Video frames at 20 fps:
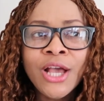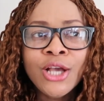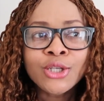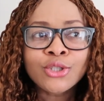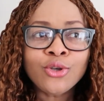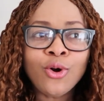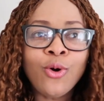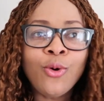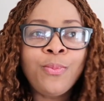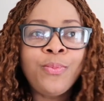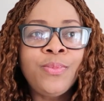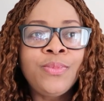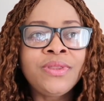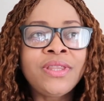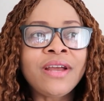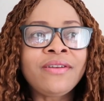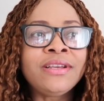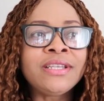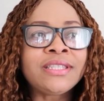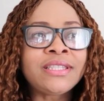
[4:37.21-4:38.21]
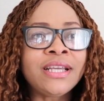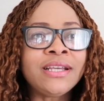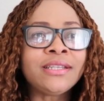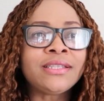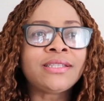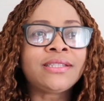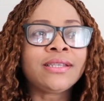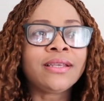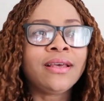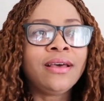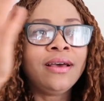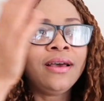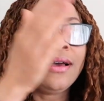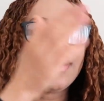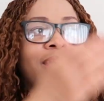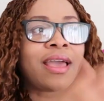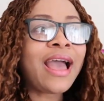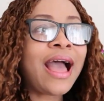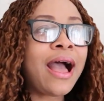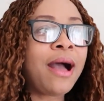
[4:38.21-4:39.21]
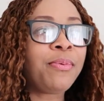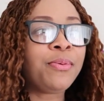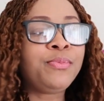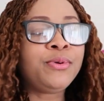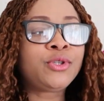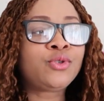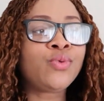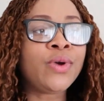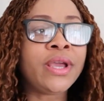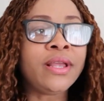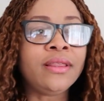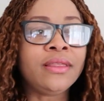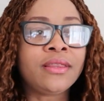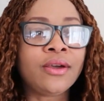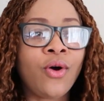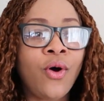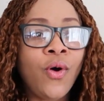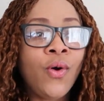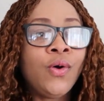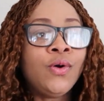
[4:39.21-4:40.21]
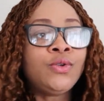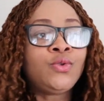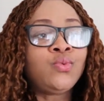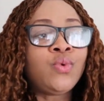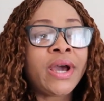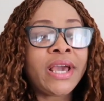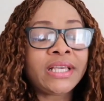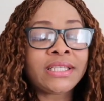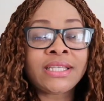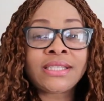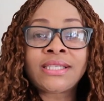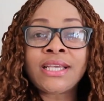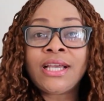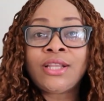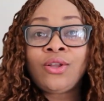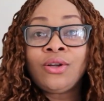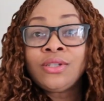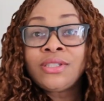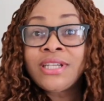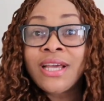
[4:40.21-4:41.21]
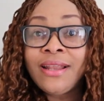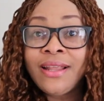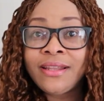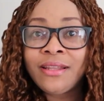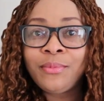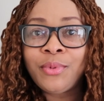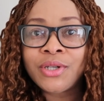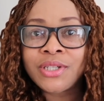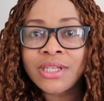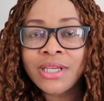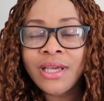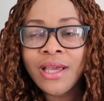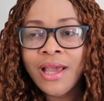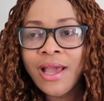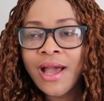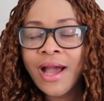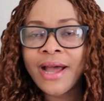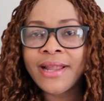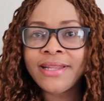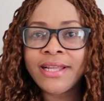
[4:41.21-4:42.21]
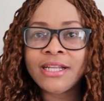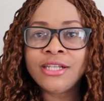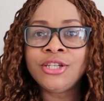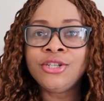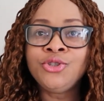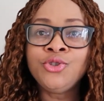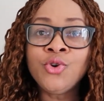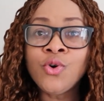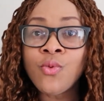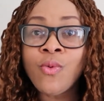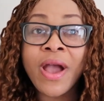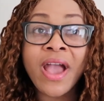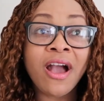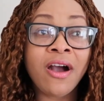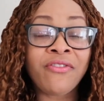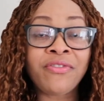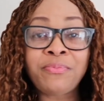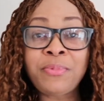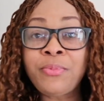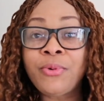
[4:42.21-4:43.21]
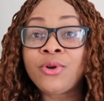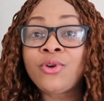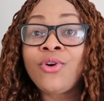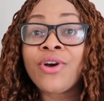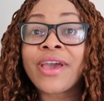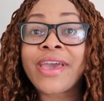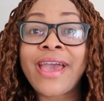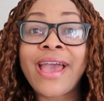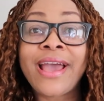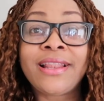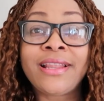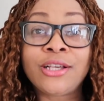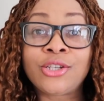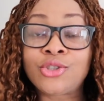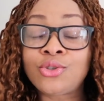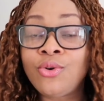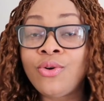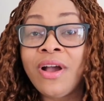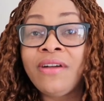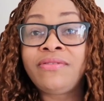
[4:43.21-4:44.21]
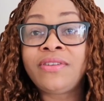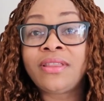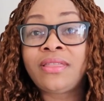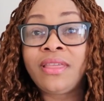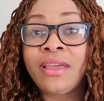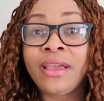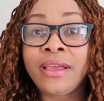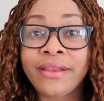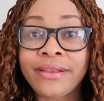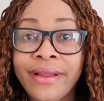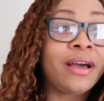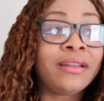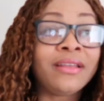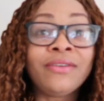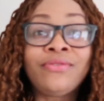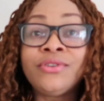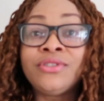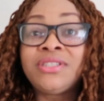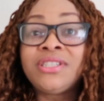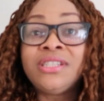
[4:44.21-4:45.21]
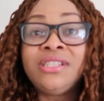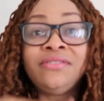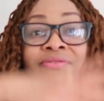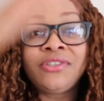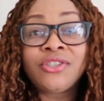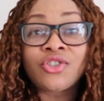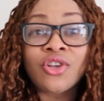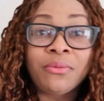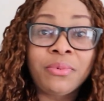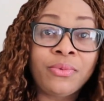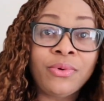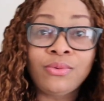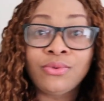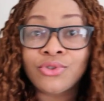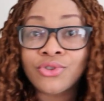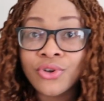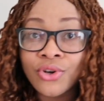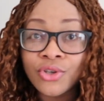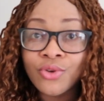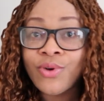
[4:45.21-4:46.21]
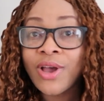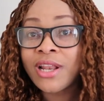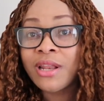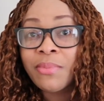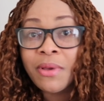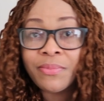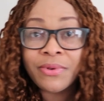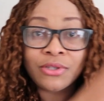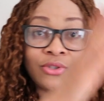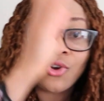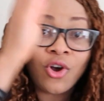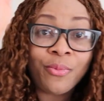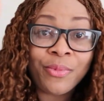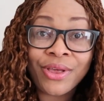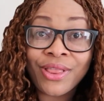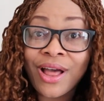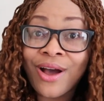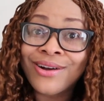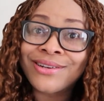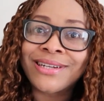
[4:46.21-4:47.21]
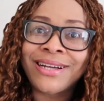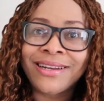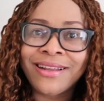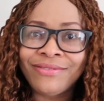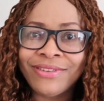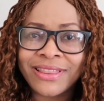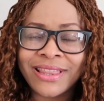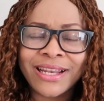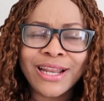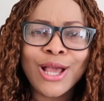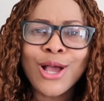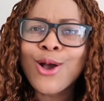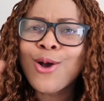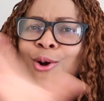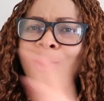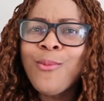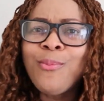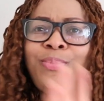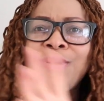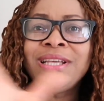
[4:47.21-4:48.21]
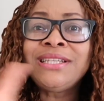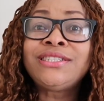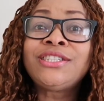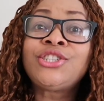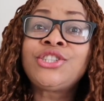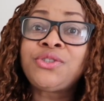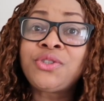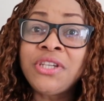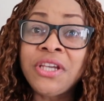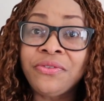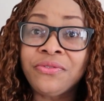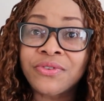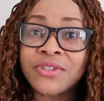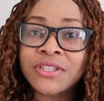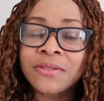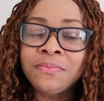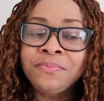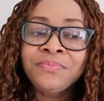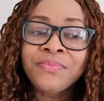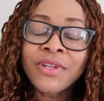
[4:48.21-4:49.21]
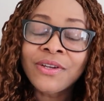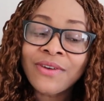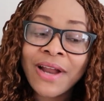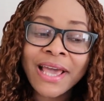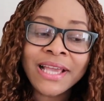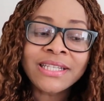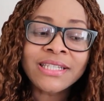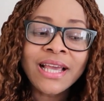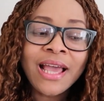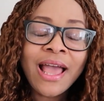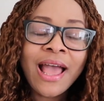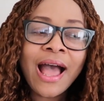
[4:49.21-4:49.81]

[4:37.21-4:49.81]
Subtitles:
So there is this gap between the old ways, they say don't tell anybody, and then the new way of people don't care, they show everything. And even delivery, some people will show you when the baby is coming out and everything. Complete shift, right?